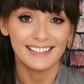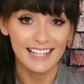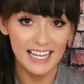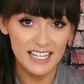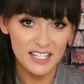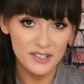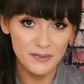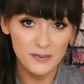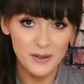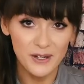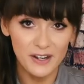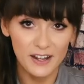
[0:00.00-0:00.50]

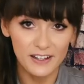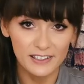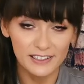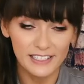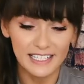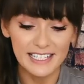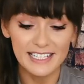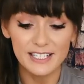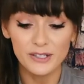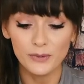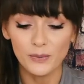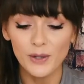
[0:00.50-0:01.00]
Last but
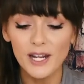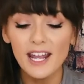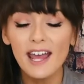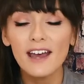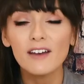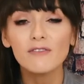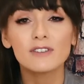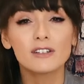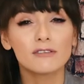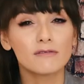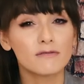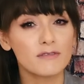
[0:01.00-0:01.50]
not least, we
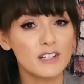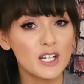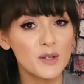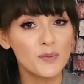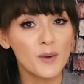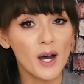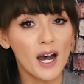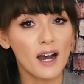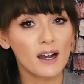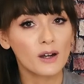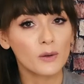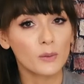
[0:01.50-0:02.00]
have the
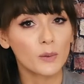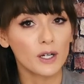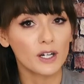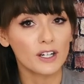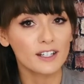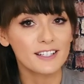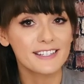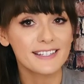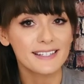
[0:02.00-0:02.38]
Reebok Work